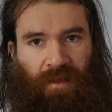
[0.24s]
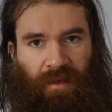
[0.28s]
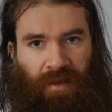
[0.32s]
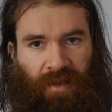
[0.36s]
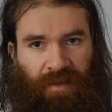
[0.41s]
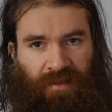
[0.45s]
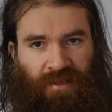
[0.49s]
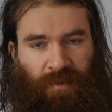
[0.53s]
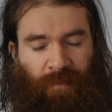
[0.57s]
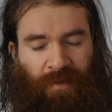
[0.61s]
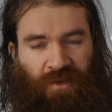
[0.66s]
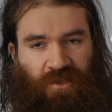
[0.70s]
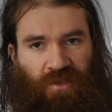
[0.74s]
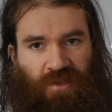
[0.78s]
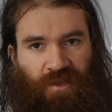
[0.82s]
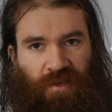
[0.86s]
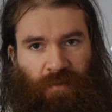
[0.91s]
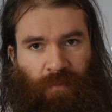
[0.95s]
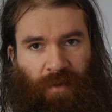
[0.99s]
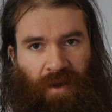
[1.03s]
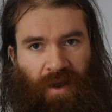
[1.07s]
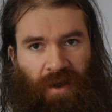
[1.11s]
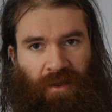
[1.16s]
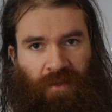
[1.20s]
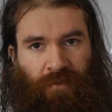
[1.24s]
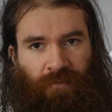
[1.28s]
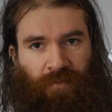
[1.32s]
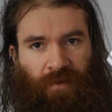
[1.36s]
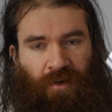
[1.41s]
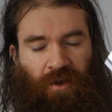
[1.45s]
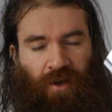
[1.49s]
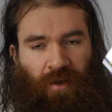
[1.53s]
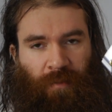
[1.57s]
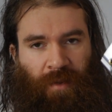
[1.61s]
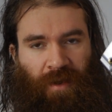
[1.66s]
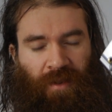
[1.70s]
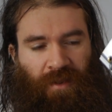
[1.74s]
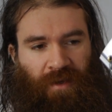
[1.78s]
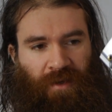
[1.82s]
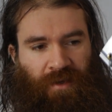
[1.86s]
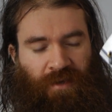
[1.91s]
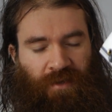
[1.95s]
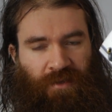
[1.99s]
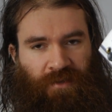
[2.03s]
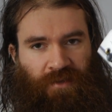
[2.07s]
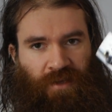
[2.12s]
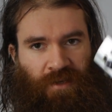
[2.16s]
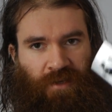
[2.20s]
As I mentioned in my other video about these,